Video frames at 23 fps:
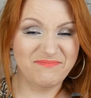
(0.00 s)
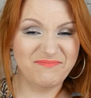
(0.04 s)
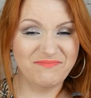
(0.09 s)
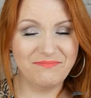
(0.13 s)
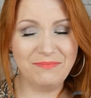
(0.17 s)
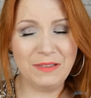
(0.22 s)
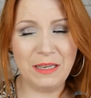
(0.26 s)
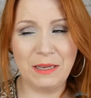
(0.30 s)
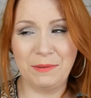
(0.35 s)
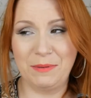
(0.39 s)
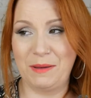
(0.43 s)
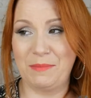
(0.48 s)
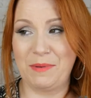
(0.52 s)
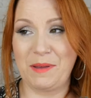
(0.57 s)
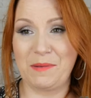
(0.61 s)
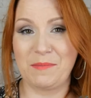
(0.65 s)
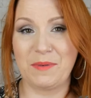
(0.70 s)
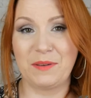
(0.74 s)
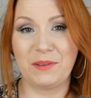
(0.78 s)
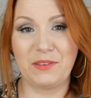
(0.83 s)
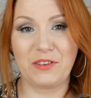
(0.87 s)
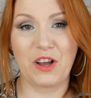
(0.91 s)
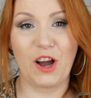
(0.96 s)
Maybe a bit
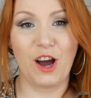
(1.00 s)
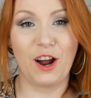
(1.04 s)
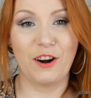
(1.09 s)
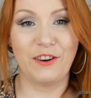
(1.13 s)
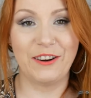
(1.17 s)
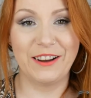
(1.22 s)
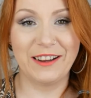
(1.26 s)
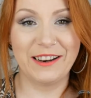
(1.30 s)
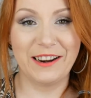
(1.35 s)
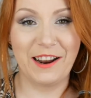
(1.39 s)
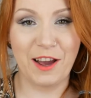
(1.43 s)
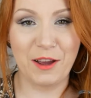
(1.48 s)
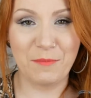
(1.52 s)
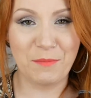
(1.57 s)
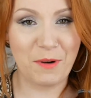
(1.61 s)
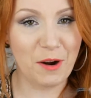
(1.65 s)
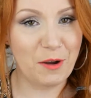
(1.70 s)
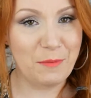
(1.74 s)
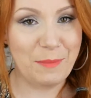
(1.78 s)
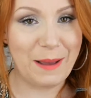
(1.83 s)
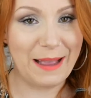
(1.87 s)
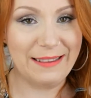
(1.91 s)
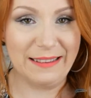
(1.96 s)
of mascara and
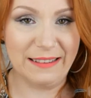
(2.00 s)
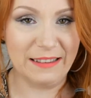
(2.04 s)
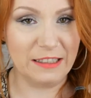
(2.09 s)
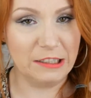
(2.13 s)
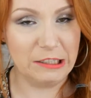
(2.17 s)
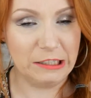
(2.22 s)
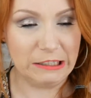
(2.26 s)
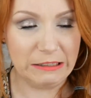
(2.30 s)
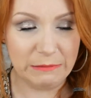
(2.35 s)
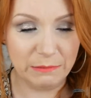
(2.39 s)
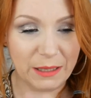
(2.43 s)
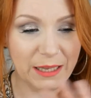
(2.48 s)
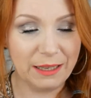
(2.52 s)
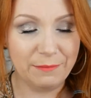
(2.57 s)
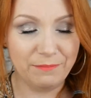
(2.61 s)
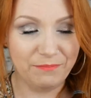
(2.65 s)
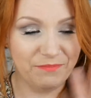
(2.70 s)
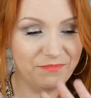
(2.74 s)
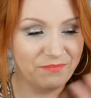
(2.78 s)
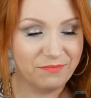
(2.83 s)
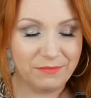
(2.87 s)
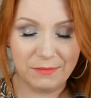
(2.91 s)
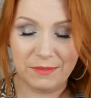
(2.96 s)
eyebrow pencil,
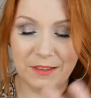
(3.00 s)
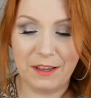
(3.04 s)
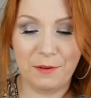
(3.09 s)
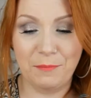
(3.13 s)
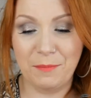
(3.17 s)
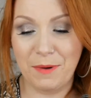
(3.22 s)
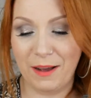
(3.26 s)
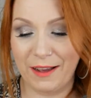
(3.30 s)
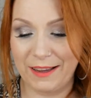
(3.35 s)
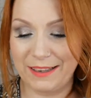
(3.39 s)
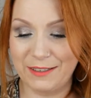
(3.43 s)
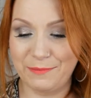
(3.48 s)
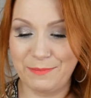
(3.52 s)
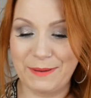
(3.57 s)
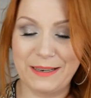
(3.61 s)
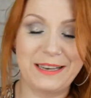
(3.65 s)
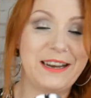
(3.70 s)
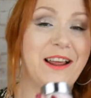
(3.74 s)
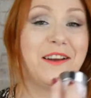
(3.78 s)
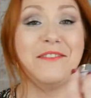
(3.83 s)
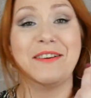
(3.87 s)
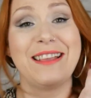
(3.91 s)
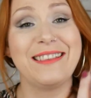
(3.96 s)
but never mind.
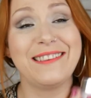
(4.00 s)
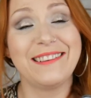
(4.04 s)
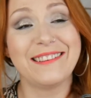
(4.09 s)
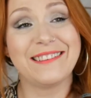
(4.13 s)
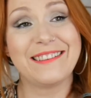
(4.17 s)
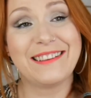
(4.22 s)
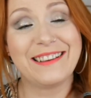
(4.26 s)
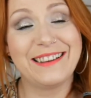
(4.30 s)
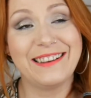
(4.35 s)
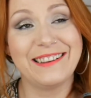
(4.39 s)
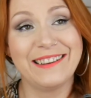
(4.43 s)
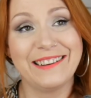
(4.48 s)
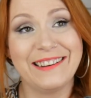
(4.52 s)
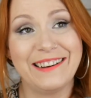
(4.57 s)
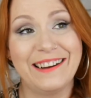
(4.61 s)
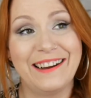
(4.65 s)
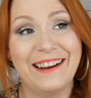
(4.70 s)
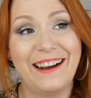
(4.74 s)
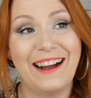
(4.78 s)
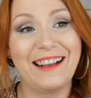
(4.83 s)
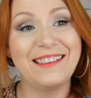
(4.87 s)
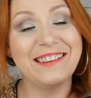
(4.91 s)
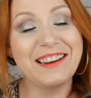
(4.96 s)
But no, it just,
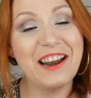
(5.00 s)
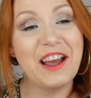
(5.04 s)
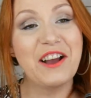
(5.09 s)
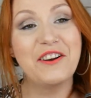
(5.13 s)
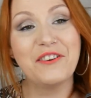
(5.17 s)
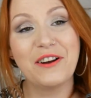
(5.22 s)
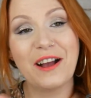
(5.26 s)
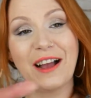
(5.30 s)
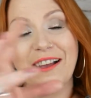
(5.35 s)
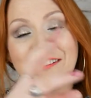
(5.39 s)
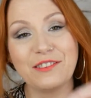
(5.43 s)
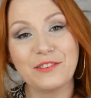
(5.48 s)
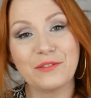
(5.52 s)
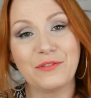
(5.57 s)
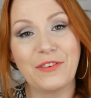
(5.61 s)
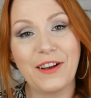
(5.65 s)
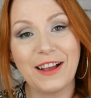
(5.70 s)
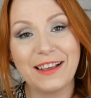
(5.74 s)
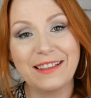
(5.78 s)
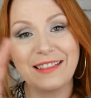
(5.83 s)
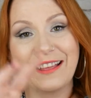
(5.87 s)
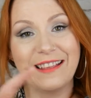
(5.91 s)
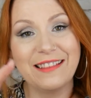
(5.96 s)
I don't know, I just
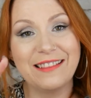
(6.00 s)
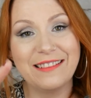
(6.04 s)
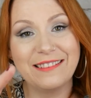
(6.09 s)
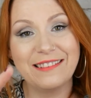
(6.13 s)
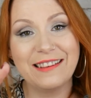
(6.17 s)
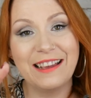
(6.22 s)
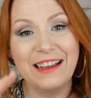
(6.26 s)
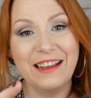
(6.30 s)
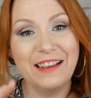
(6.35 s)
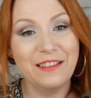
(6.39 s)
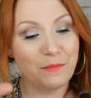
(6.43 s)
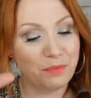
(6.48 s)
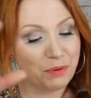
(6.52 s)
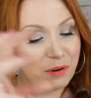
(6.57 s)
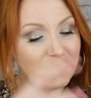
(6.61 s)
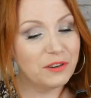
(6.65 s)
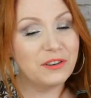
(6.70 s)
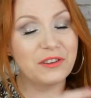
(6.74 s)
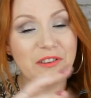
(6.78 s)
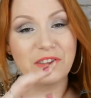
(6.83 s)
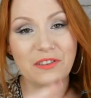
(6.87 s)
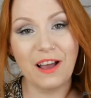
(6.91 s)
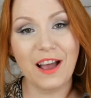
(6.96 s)
find that the
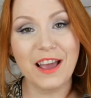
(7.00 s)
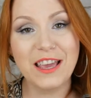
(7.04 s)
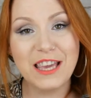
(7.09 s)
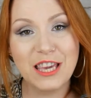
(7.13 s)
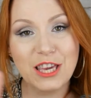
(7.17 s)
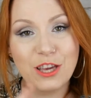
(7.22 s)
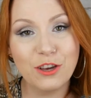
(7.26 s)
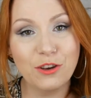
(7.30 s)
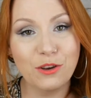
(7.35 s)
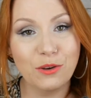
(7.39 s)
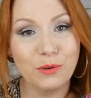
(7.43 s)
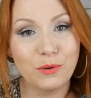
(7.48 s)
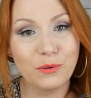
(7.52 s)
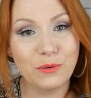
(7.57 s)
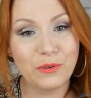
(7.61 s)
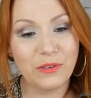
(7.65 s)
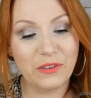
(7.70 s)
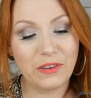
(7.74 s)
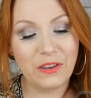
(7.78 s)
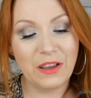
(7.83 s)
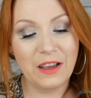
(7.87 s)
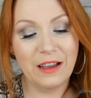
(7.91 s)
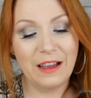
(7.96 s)
products that I
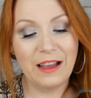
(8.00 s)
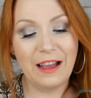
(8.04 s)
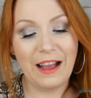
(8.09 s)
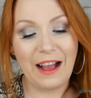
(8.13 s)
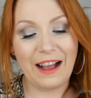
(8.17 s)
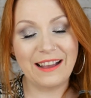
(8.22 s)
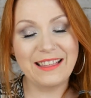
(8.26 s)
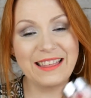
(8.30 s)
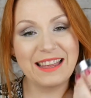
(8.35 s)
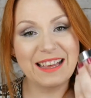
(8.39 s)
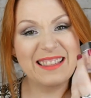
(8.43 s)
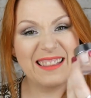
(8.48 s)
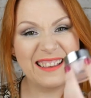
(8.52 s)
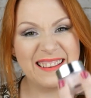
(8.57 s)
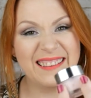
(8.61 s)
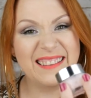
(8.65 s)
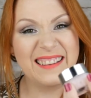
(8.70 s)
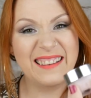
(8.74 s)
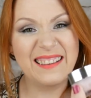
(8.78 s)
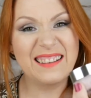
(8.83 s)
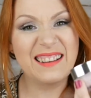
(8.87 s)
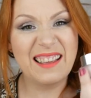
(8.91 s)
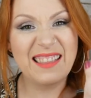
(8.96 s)
use, I think
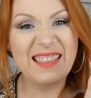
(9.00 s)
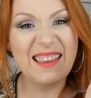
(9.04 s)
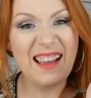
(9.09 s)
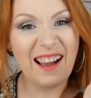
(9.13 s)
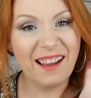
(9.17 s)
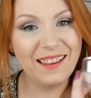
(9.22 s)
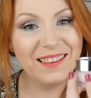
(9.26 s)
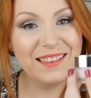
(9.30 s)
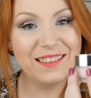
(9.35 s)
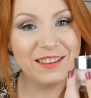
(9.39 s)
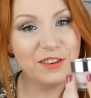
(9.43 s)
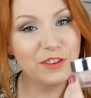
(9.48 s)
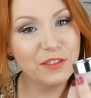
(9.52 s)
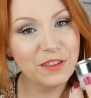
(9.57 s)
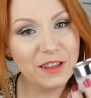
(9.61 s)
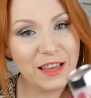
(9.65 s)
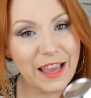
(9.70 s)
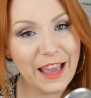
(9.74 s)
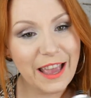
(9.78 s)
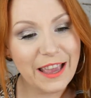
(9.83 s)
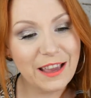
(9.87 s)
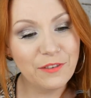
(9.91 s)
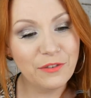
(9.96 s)
this is like the icing on the
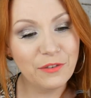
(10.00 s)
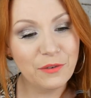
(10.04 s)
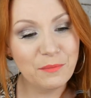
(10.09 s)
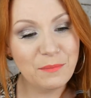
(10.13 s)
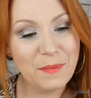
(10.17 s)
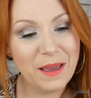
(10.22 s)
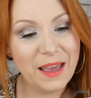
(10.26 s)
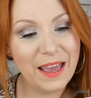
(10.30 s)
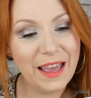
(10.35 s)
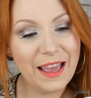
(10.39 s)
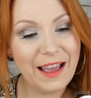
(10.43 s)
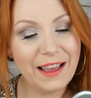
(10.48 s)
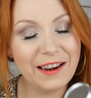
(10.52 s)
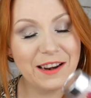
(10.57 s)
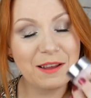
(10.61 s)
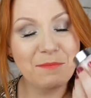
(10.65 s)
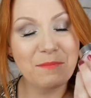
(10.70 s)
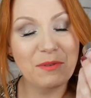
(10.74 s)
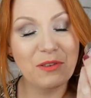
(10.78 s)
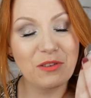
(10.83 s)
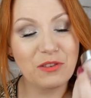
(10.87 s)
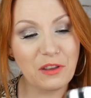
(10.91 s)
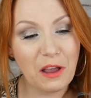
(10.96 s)
cake for me, and
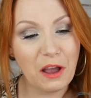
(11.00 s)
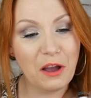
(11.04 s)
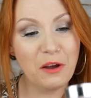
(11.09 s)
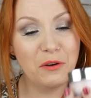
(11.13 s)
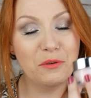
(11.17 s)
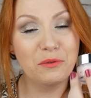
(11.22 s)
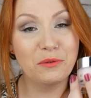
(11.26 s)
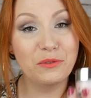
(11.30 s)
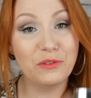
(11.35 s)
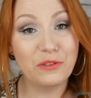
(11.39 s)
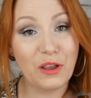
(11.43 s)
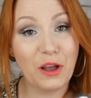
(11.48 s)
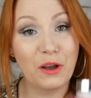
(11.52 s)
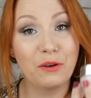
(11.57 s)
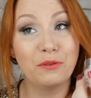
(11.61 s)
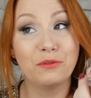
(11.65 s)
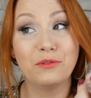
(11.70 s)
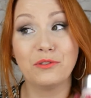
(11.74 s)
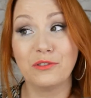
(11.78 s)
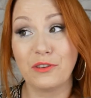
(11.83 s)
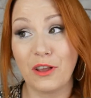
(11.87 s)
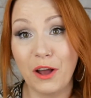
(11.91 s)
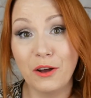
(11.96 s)
I'm so, so,
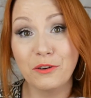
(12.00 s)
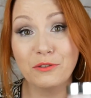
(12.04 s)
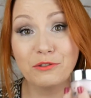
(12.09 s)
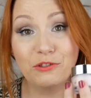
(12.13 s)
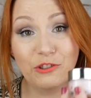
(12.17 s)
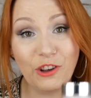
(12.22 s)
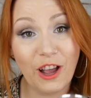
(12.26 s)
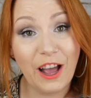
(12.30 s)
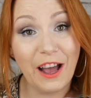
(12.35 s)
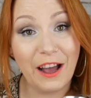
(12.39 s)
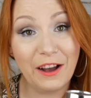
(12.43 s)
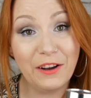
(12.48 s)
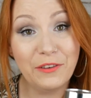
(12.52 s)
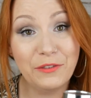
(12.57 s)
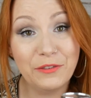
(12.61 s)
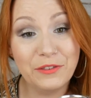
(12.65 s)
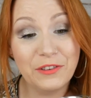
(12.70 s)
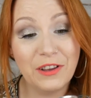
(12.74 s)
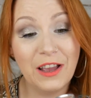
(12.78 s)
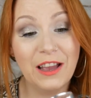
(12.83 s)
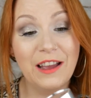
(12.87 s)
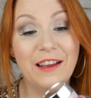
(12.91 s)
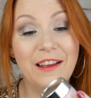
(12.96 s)
so
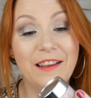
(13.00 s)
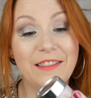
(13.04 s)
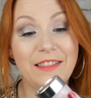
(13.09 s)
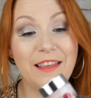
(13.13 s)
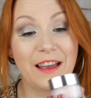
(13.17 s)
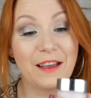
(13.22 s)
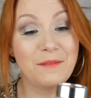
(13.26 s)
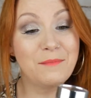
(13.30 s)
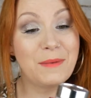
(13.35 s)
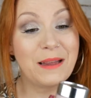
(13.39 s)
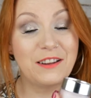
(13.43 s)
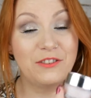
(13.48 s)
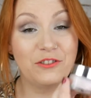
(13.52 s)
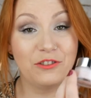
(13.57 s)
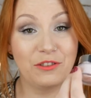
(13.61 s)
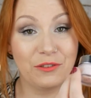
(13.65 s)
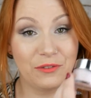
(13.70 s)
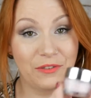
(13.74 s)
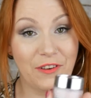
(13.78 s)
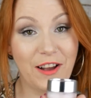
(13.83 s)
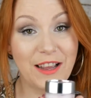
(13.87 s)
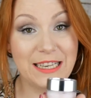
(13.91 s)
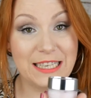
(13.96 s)
chuffed that I managed
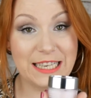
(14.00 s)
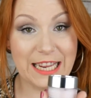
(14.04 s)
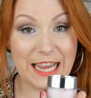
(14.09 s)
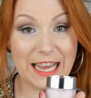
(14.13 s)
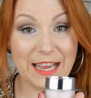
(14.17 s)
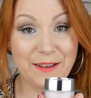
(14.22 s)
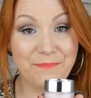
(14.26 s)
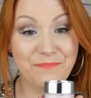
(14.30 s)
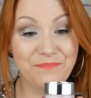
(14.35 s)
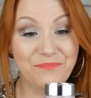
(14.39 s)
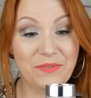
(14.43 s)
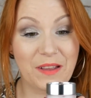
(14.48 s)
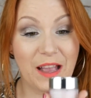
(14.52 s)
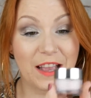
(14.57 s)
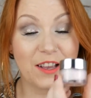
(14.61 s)
to find it.